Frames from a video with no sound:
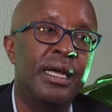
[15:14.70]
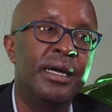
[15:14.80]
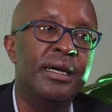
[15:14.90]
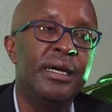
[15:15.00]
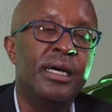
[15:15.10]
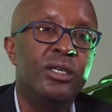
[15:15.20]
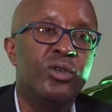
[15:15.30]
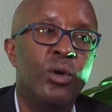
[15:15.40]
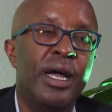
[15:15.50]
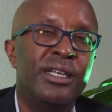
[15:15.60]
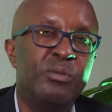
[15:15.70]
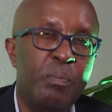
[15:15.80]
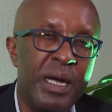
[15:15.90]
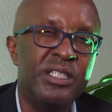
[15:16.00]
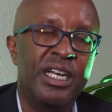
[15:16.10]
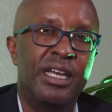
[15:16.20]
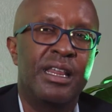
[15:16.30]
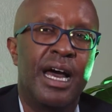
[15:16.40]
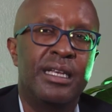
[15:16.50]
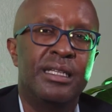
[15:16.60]
earlier. So especially
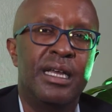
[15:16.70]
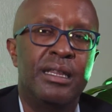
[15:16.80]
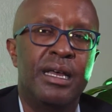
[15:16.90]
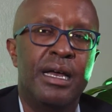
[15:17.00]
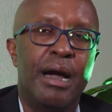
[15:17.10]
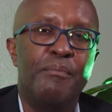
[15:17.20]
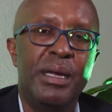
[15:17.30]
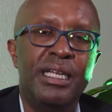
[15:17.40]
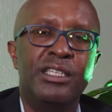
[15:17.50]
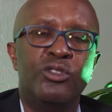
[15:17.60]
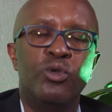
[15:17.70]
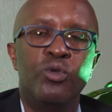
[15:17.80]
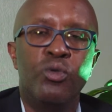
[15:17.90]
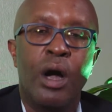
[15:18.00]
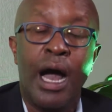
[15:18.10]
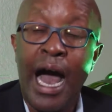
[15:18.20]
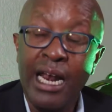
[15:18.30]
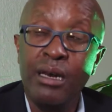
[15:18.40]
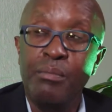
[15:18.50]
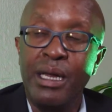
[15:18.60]
that, the ability to
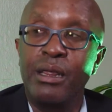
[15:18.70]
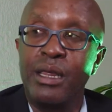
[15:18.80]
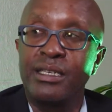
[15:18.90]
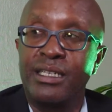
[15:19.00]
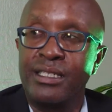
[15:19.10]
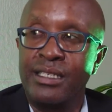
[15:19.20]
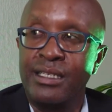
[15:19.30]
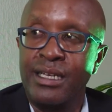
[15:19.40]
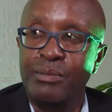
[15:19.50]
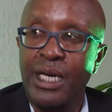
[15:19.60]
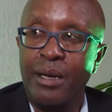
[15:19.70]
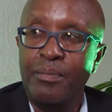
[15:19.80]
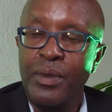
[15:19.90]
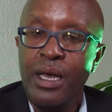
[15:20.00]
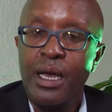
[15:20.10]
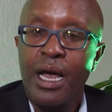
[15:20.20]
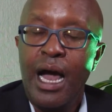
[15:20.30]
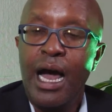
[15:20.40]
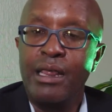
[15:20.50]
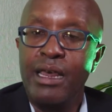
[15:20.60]
handle many things at the same time,
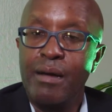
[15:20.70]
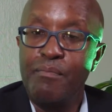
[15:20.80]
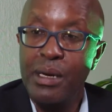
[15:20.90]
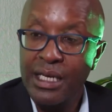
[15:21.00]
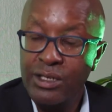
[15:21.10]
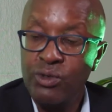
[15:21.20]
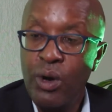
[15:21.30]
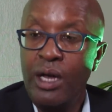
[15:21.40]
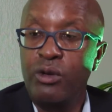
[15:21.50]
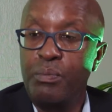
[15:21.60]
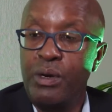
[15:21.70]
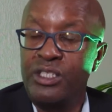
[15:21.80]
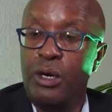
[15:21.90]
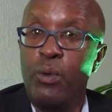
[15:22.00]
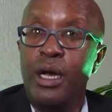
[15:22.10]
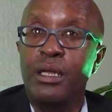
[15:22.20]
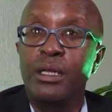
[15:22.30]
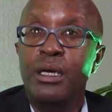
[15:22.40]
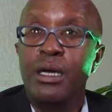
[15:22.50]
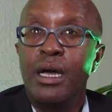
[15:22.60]
the ability to handle pressure well,
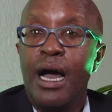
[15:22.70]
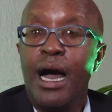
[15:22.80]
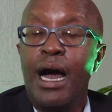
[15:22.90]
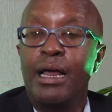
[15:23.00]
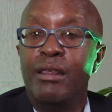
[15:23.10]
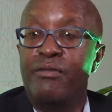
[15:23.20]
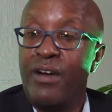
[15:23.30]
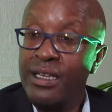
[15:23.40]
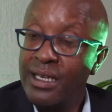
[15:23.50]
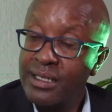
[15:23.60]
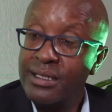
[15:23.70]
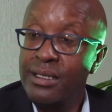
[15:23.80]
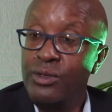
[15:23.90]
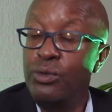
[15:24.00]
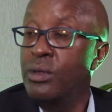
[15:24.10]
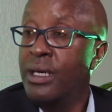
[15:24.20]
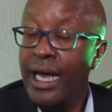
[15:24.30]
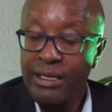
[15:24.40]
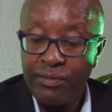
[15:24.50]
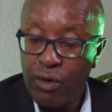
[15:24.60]
the fact that you'll
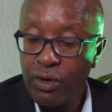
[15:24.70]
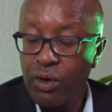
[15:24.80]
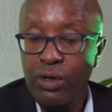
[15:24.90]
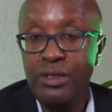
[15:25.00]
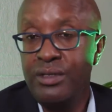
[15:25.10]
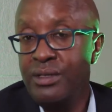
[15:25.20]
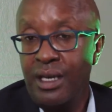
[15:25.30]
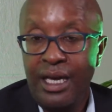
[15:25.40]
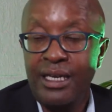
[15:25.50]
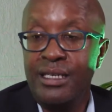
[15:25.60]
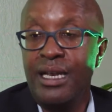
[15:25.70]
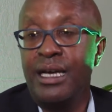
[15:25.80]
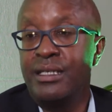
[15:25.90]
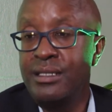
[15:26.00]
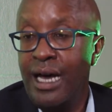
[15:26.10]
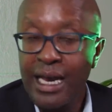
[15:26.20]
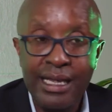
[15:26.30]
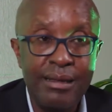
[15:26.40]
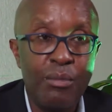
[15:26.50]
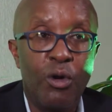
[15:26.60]
get phone calls late at night,
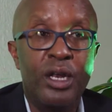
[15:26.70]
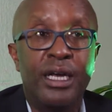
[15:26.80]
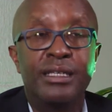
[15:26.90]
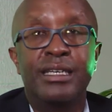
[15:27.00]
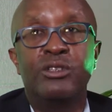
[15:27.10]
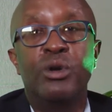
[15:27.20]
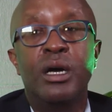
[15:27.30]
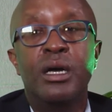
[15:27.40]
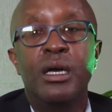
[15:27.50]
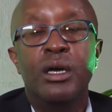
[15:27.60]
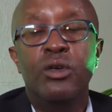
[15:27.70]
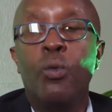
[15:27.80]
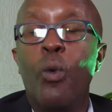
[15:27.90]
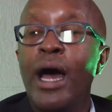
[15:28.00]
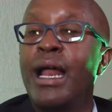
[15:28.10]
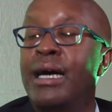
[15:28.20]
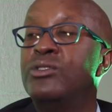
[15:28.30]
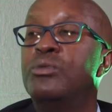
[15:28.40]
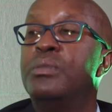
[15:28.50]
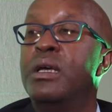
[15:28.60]
early in the morning, etc. One
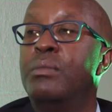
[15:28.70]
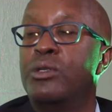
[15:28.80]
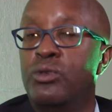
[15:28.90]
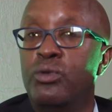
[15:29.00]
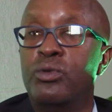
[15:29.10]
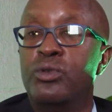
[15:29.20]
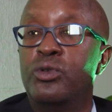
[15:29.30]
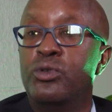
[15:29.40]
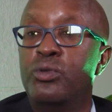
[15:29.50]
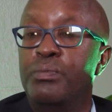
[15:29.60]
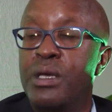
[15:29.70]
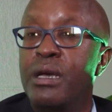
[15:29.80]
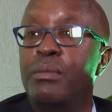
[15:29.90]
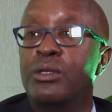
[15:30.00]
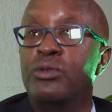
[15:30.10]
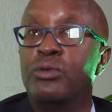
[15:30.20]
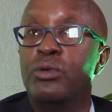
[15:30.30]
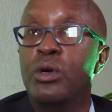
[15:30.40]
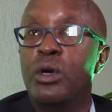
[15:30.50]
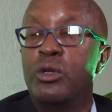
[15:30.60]
has to be able
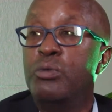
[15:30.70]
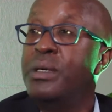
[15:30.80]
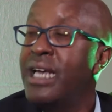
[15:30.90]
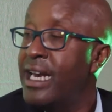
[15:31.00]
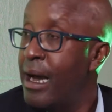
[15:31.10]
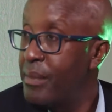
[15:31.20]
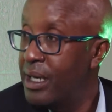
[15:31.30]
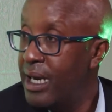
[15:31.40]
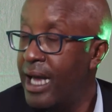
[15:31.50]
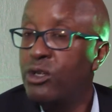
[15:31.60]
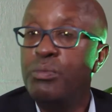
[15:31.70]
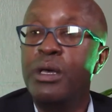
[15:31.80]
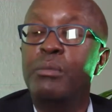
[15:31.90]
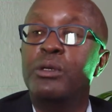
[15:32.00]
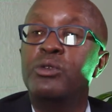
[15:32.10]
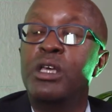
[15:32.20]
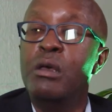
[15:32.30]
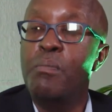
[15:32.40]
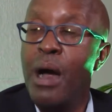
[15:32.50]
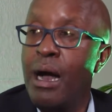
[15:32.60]
to be dynamic and to be able to
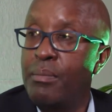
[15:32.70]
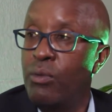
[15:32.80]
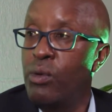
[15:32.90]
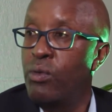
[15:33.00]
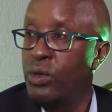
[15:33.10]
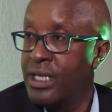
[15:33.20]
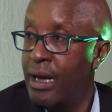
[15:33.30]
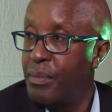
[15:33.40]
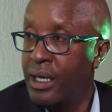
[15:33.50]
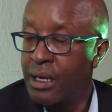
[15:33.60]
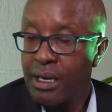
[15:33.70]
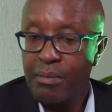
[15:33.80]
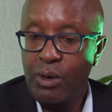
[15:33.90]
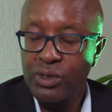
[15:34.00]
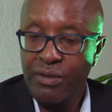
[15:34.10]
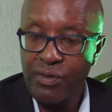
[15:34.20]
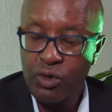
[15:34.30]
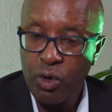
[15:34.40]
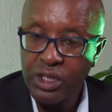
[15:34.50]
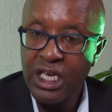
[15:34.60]
keep up with what's happening. Because if
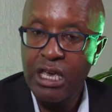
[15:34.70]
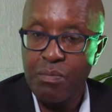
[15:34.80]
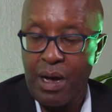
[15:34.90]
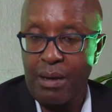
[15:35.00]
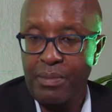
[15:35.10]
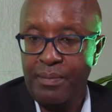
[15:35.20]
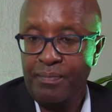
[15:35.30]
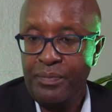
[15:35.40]
you don't keep up,